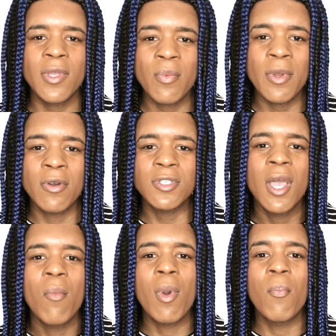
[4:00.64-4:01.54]
females.
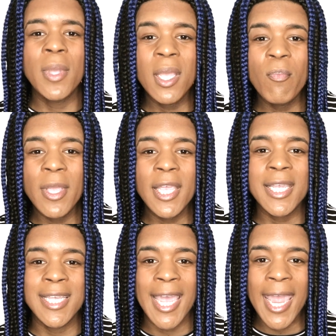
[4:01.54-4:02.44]
But me
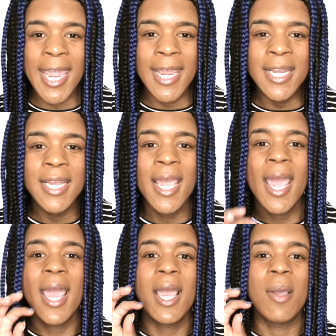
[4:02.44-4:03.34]
being gay,
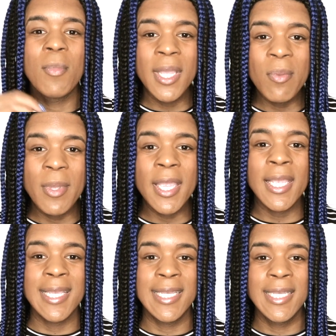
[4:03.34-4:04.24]
me
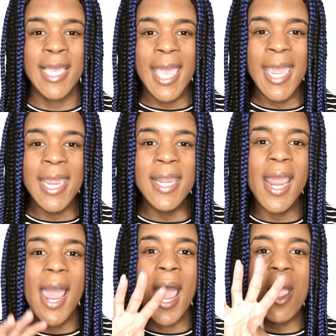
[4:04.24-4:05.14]
being
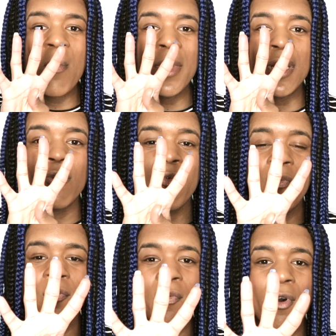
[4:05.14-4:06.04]
gay, I've been in
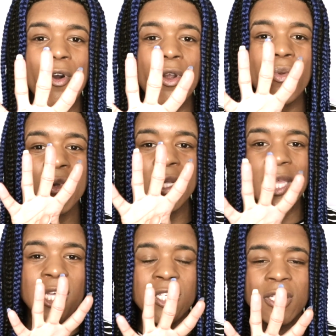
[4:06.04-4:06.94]
four
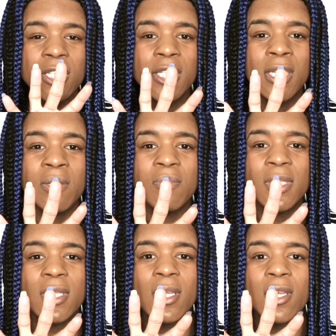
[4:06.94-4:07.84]

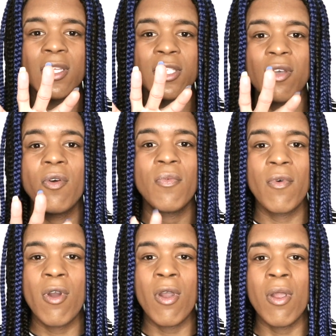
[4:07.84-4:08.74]
relationships so
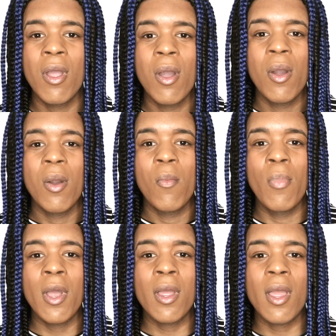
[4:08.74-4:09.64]
far.
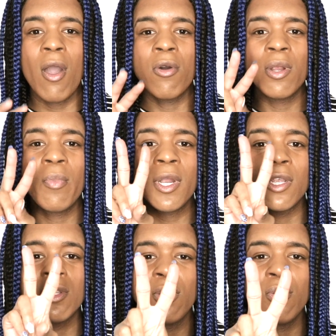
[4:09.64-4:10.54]
But only been
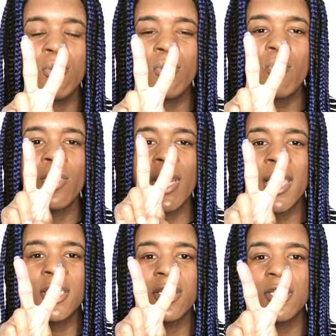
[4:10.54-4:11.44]
in two
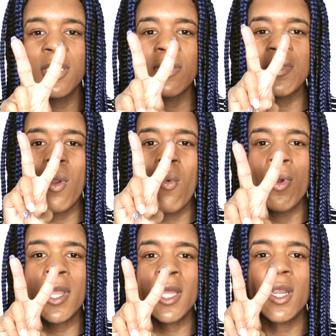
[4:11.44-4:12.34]
relationships
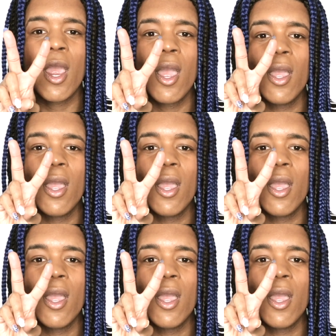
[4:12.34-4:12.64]
with